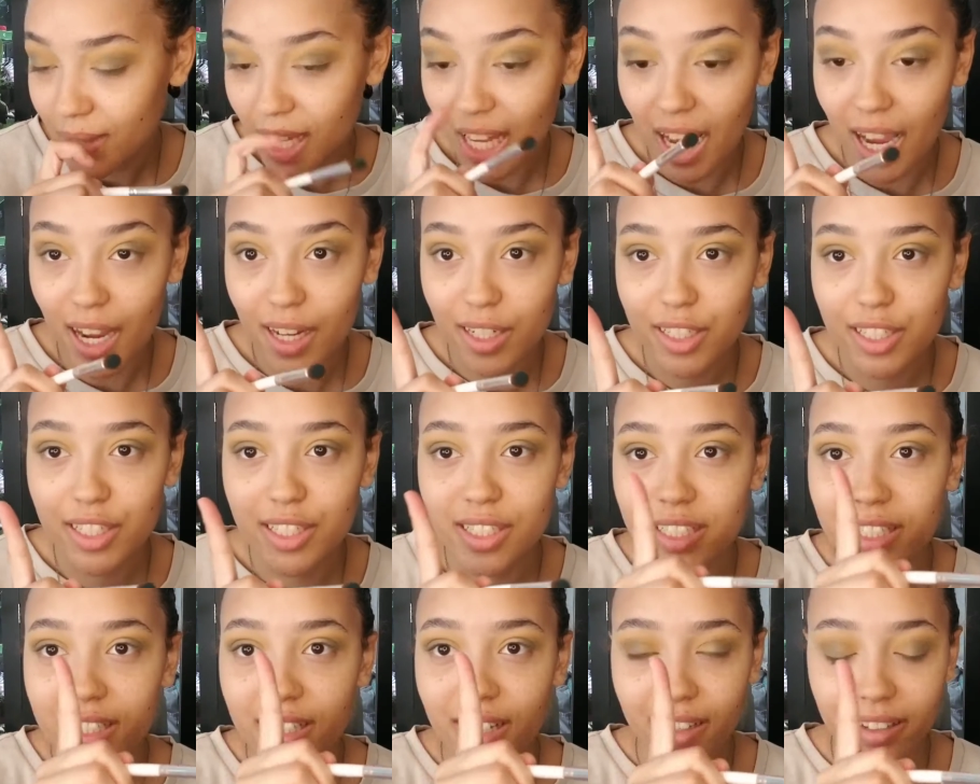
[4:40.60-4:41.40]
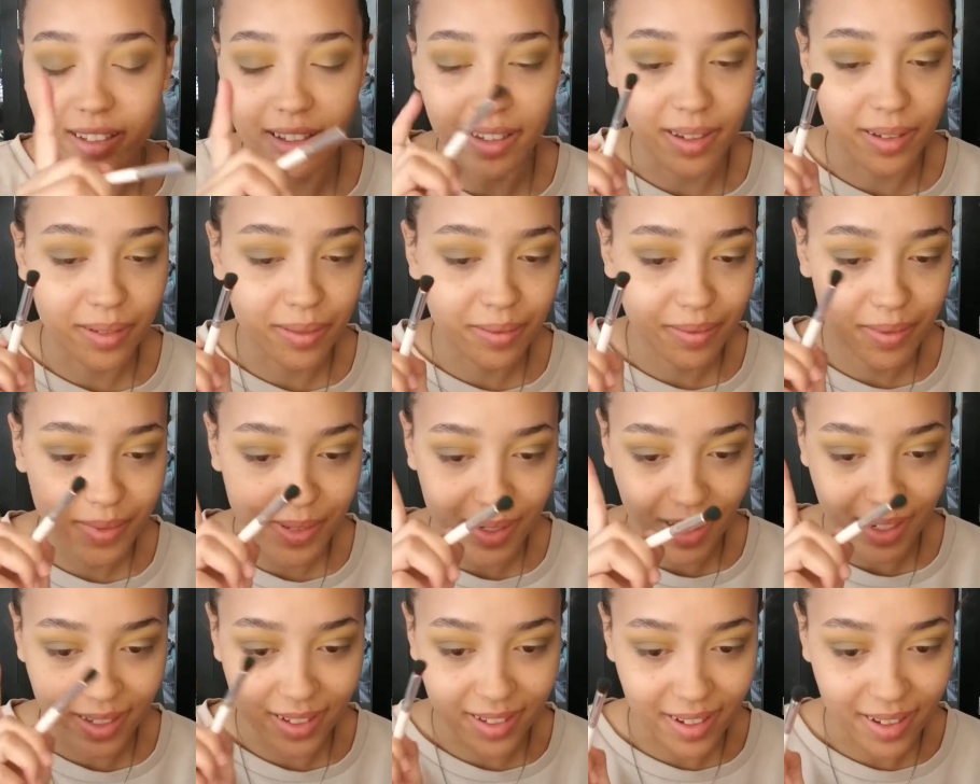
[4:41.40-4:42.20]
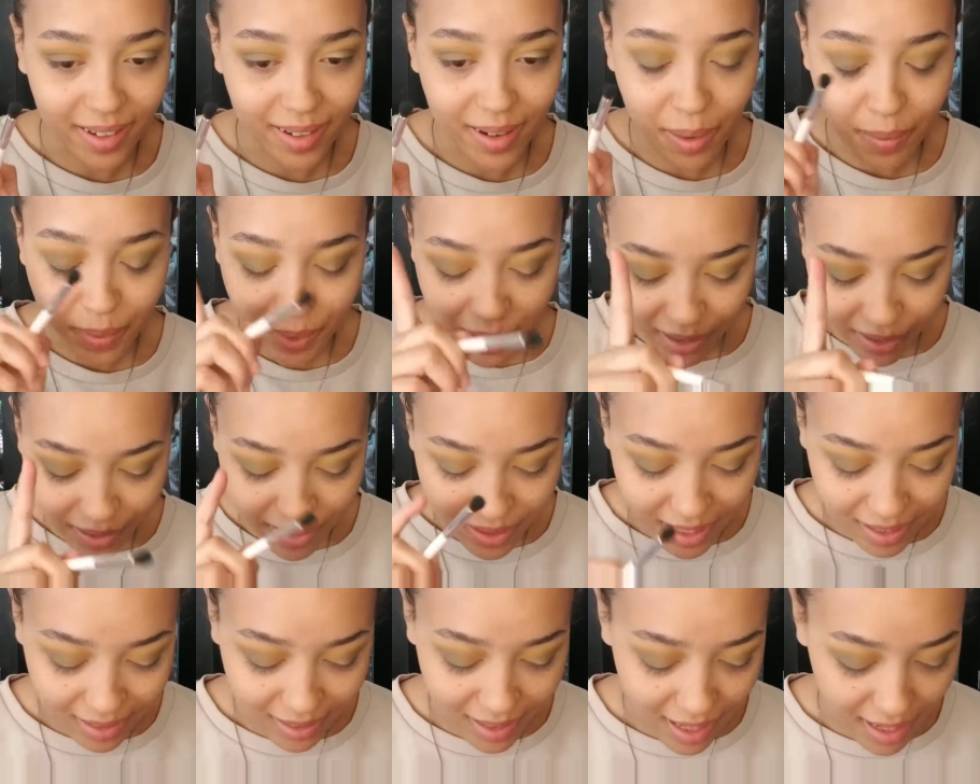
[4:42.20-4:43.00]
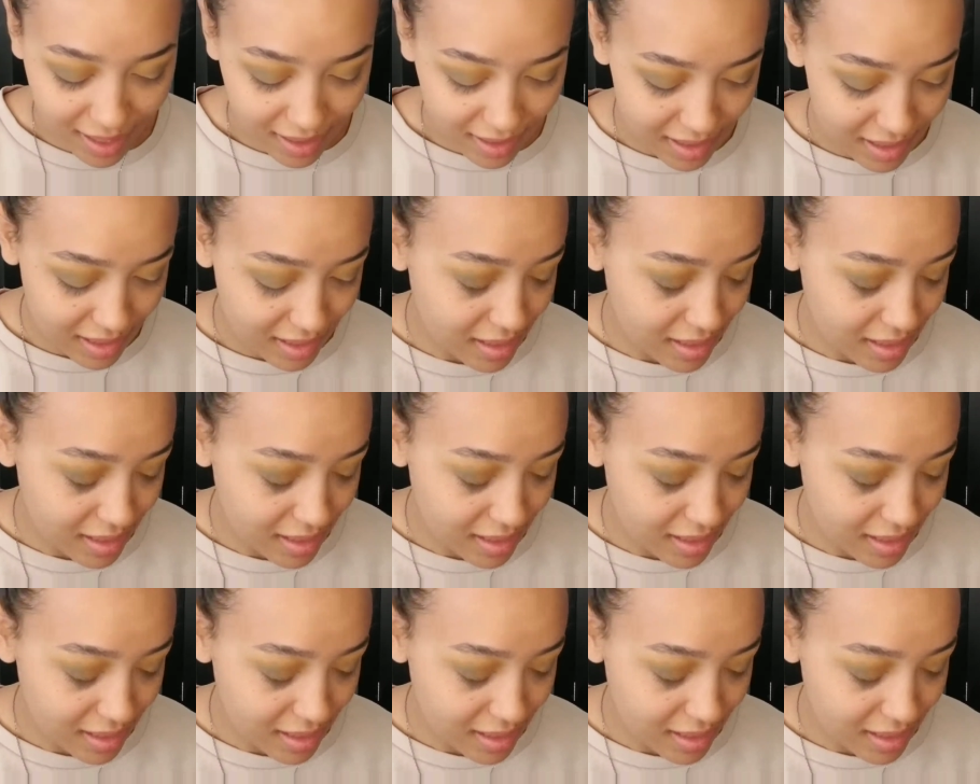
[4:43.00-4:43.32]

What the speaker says: Actually, not yet. I'm gonna do that last.